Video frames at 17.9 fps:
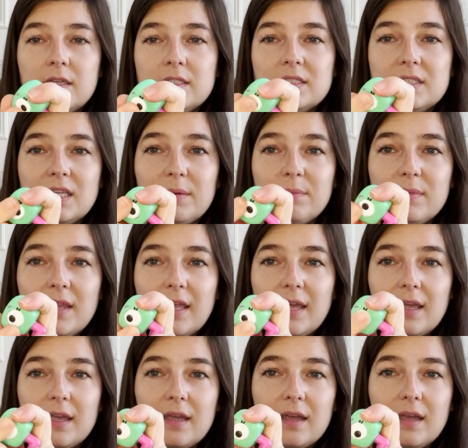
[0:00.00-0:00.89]
Same
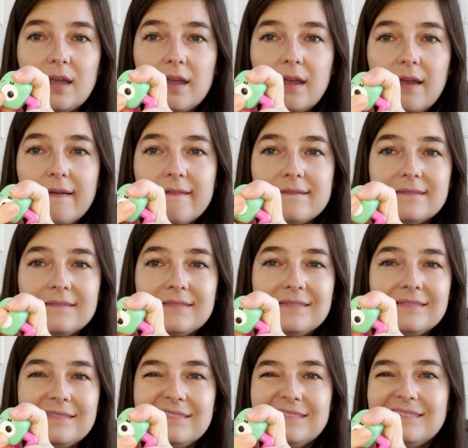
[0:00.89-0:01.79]
thing.
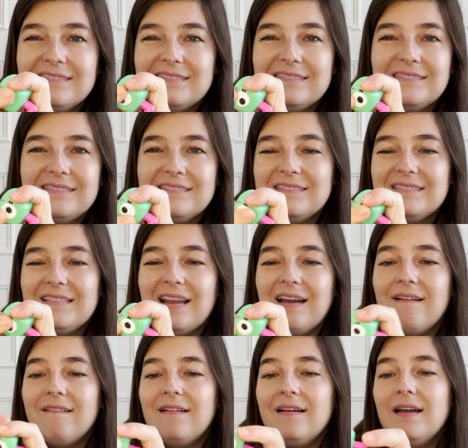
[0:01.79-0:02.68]
Mm,
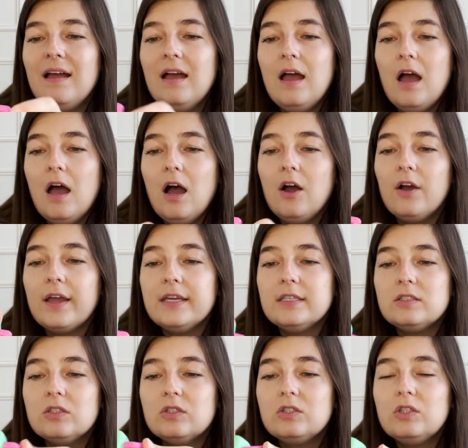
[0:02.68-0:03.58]
no. Okay,
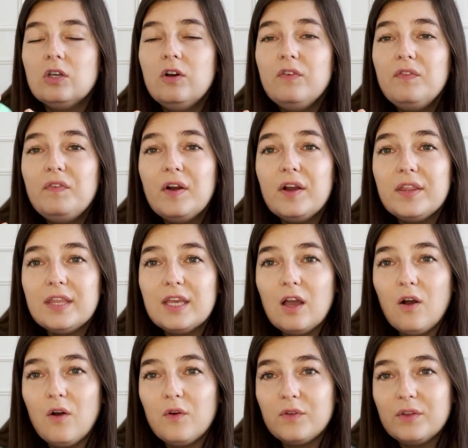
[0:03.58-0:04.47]
so, so far
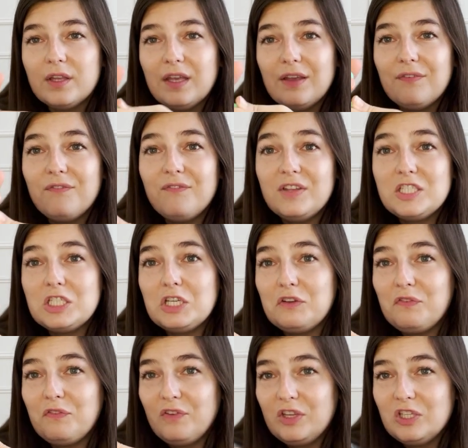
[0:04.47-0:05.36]
the only
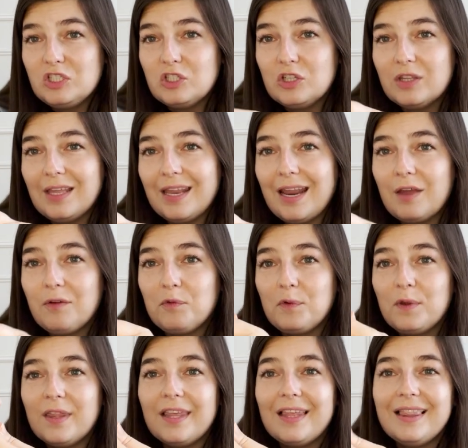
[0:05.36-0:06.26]
fidget feature that I
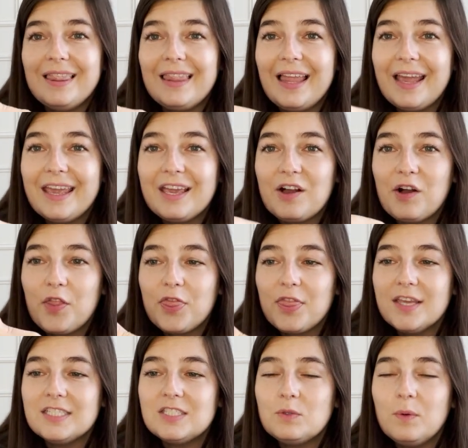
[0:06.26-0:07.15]
really like on
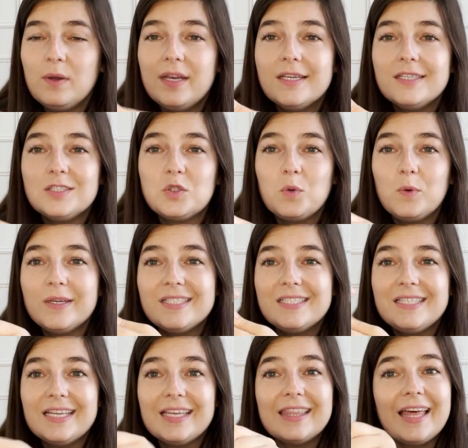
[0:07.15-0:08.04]
this one is
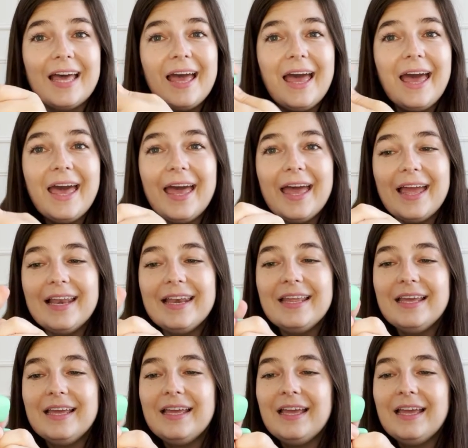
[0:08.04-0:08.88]
twisting the head.